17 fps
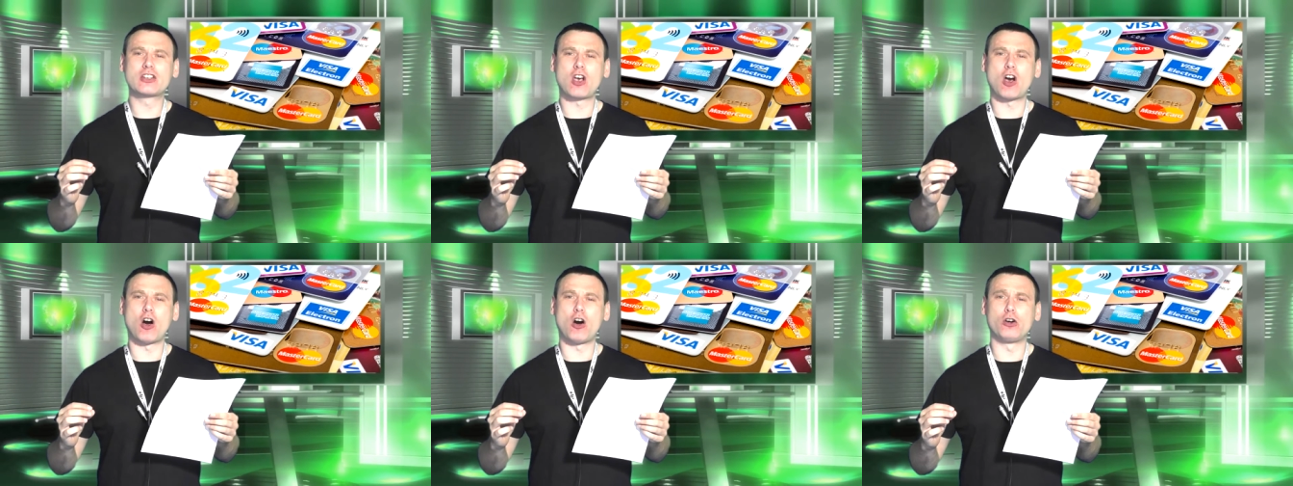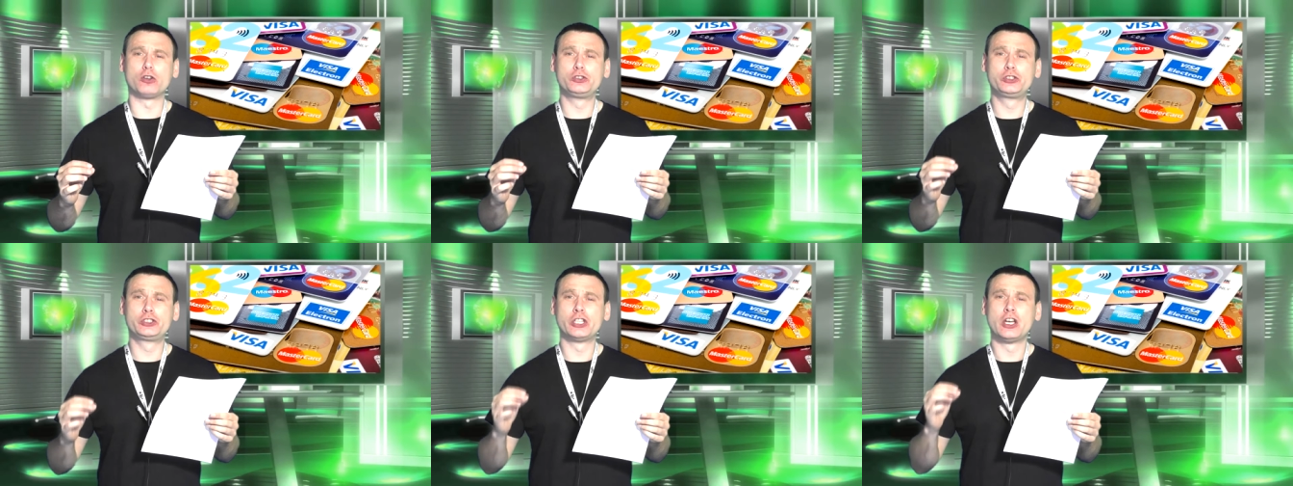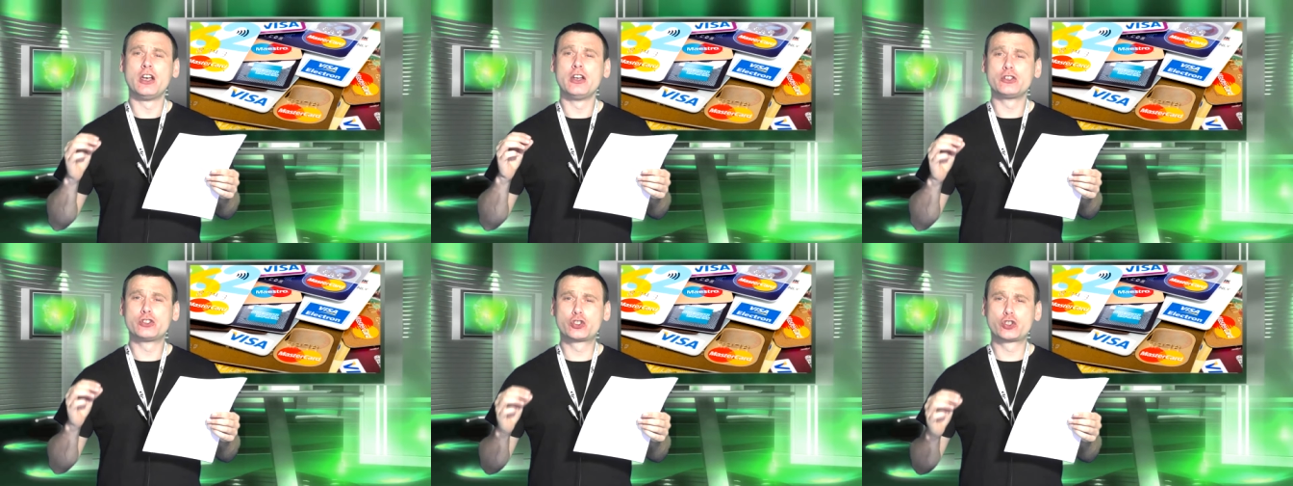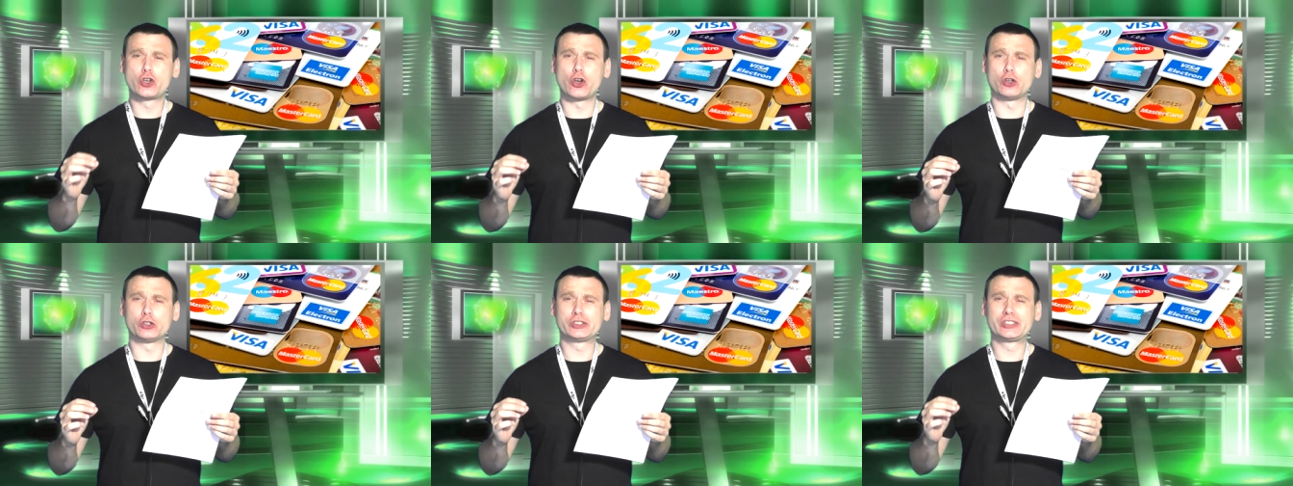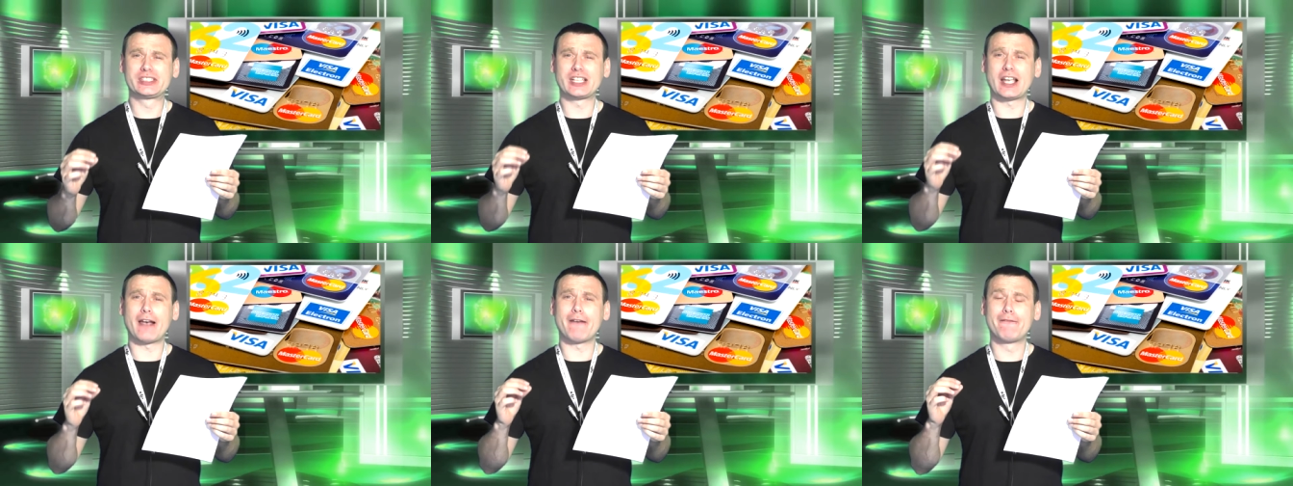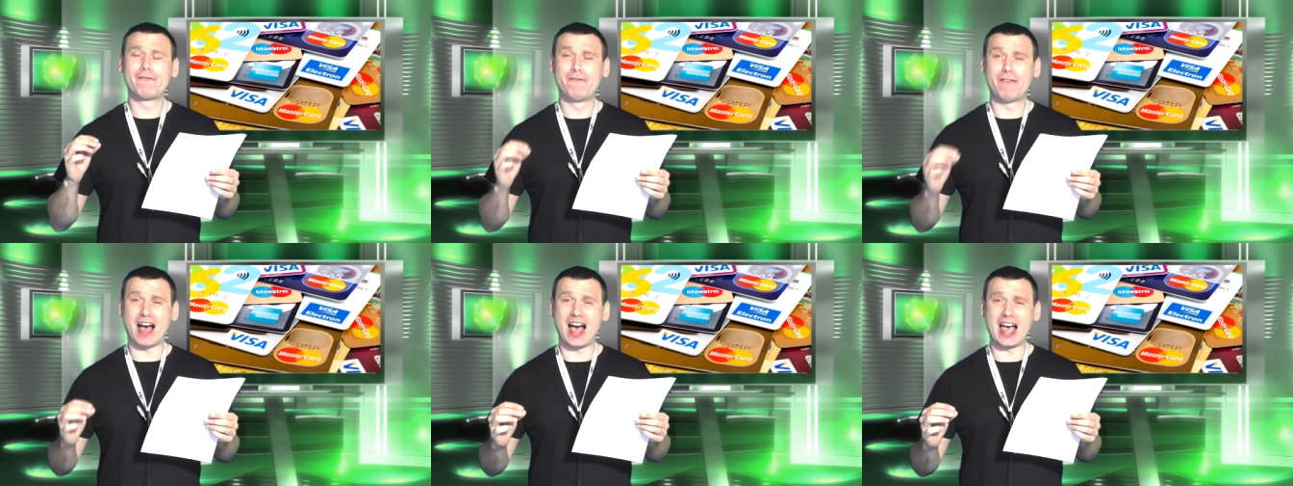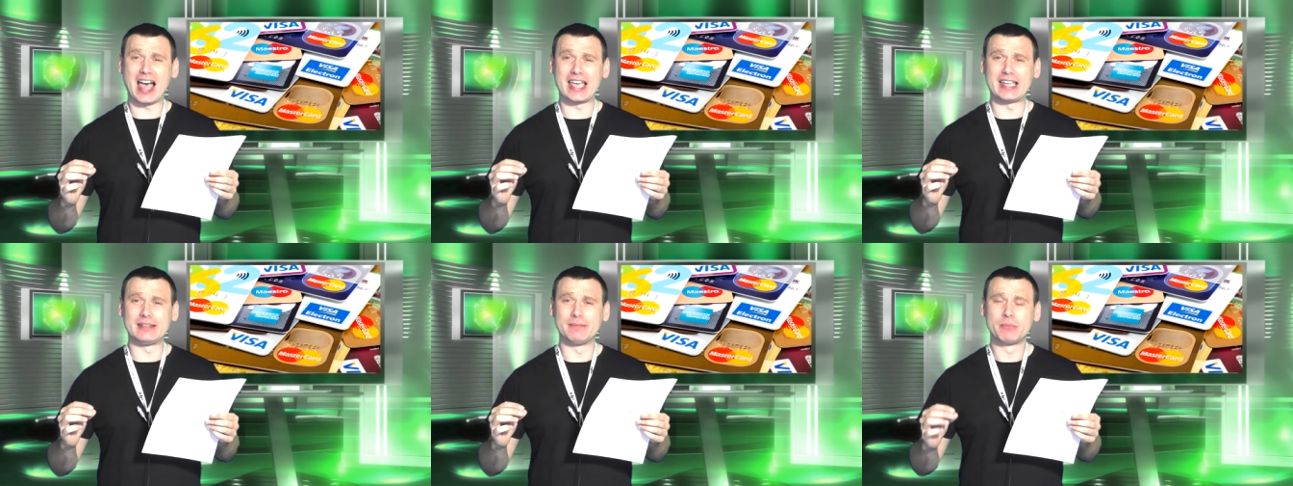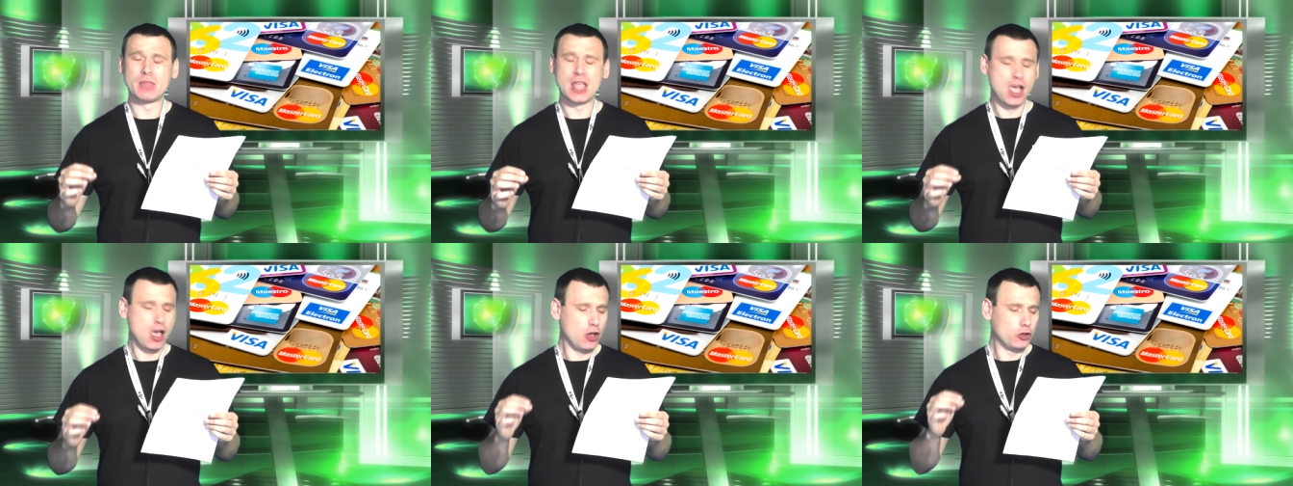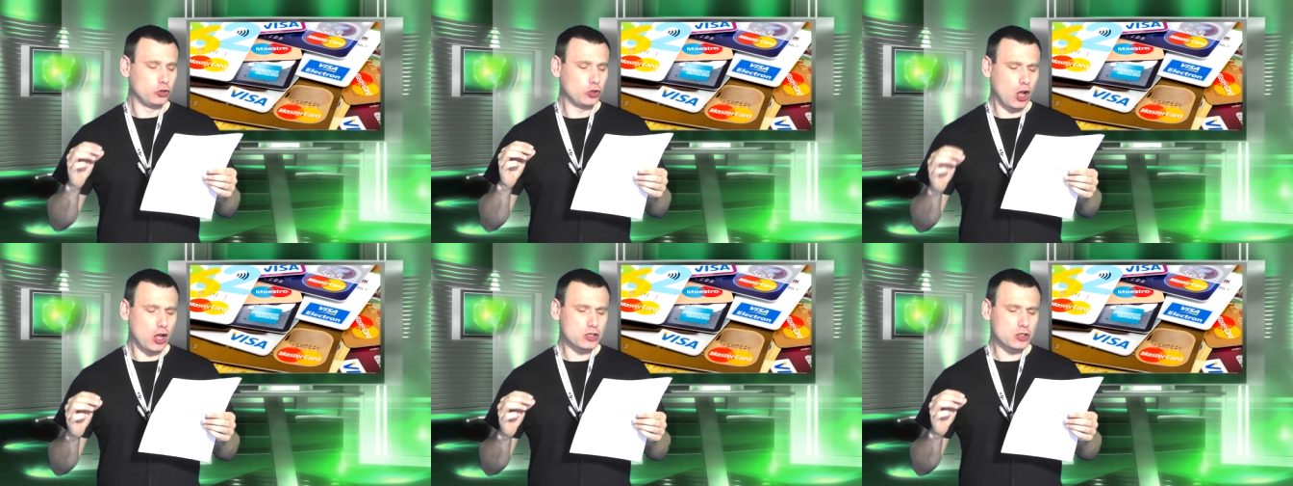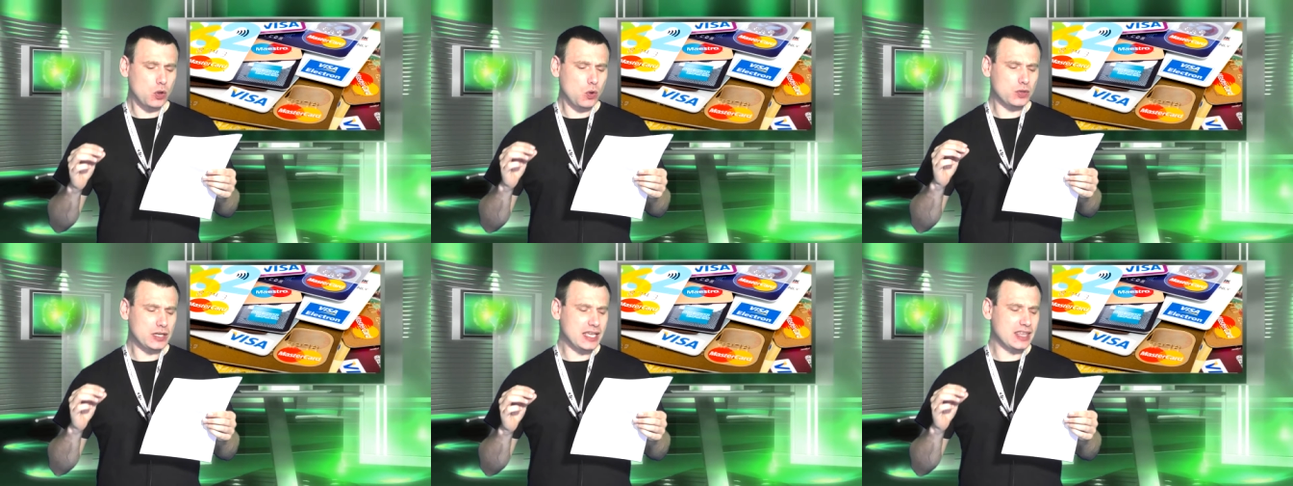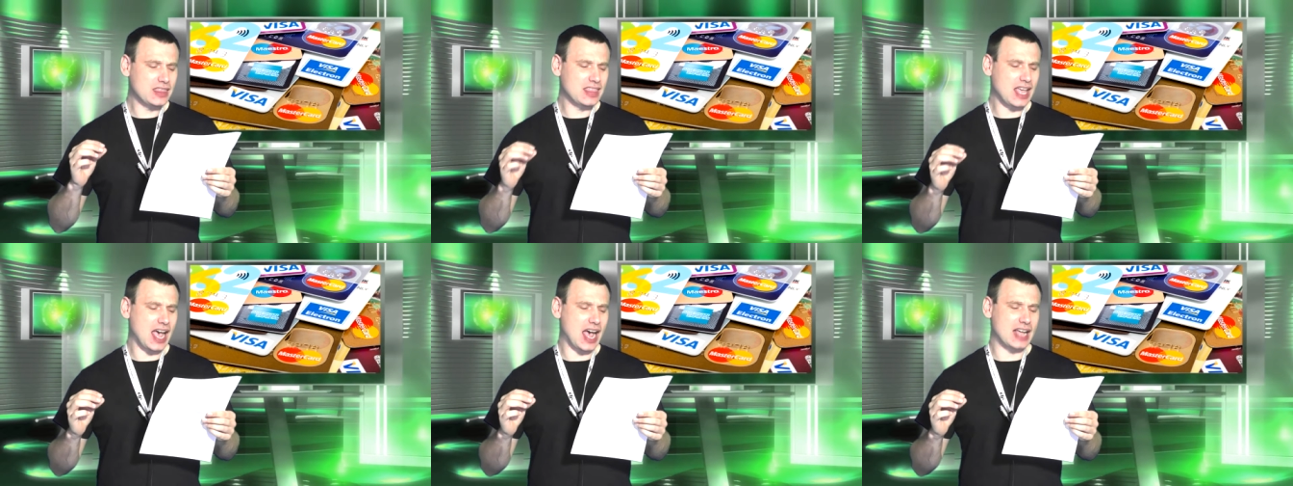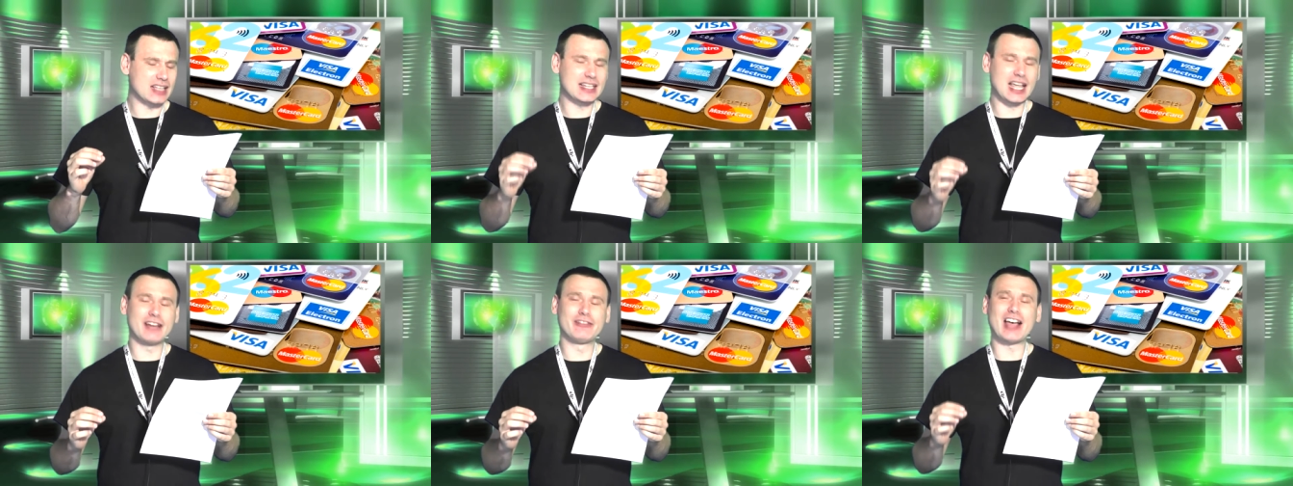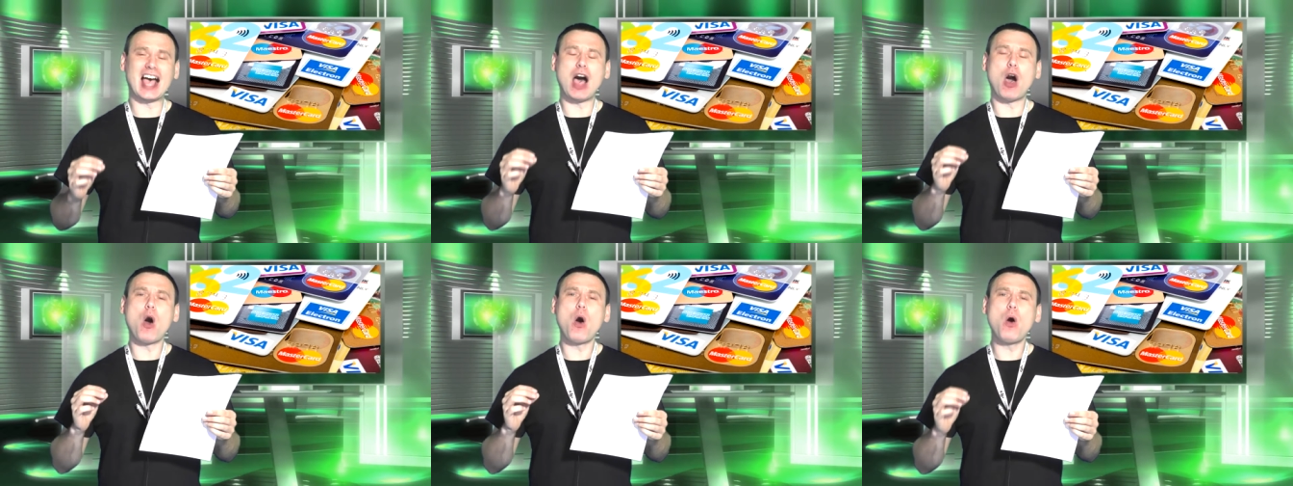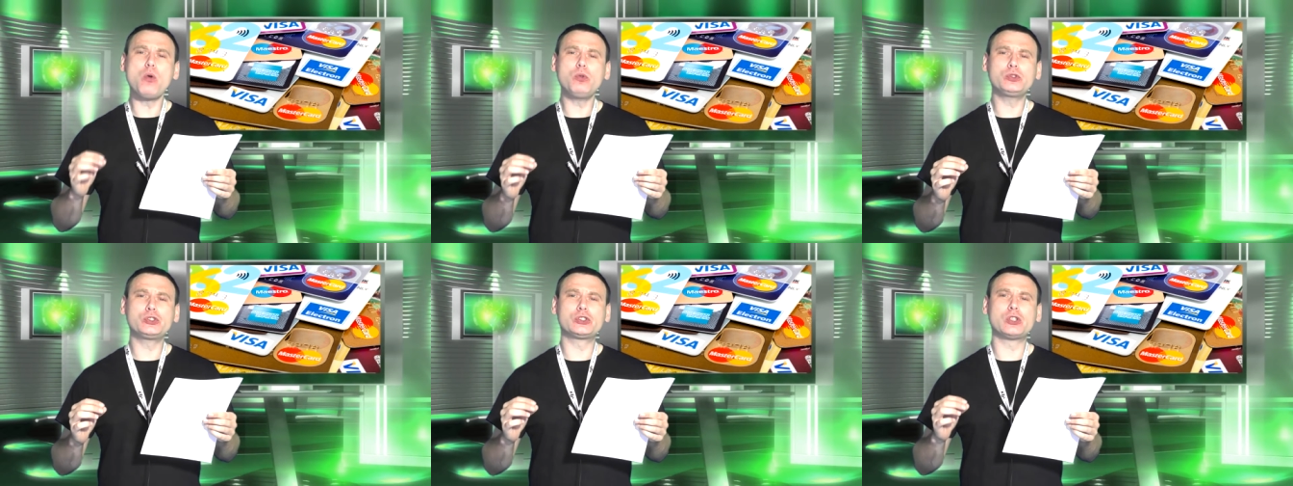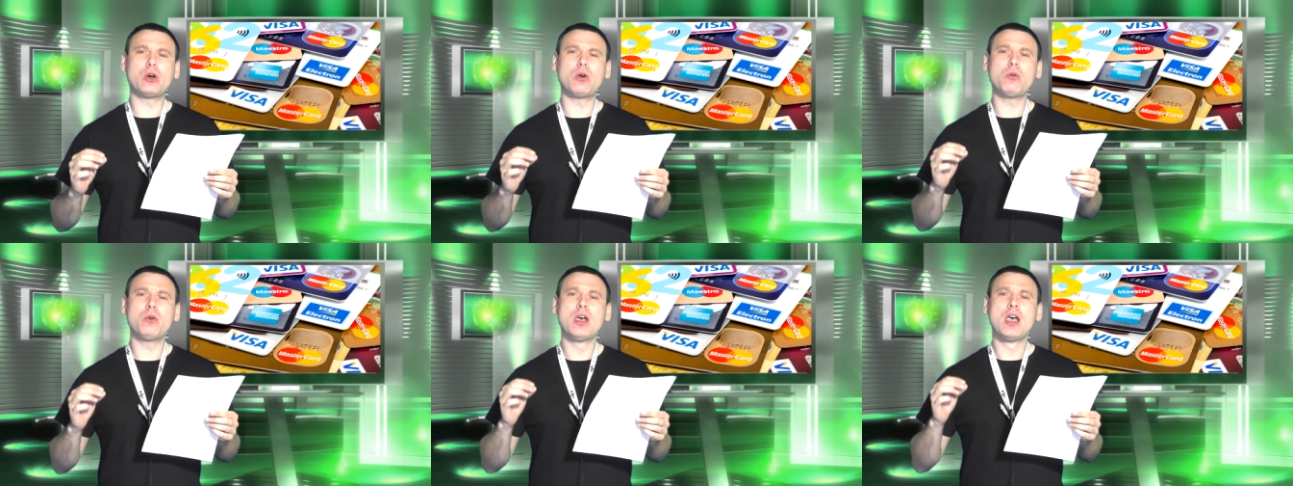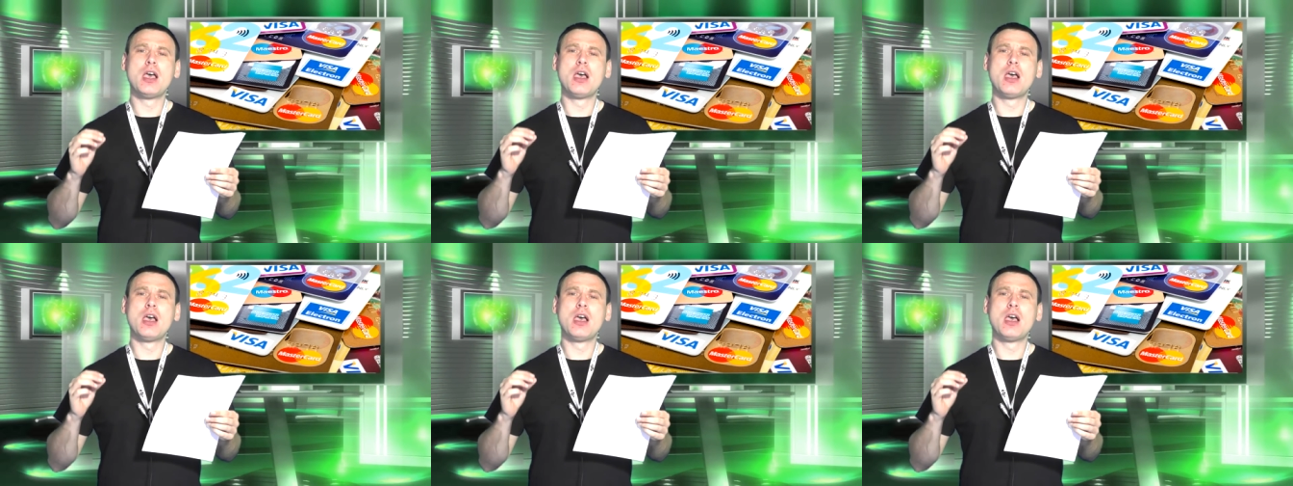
cards just fine. Not only that, I've also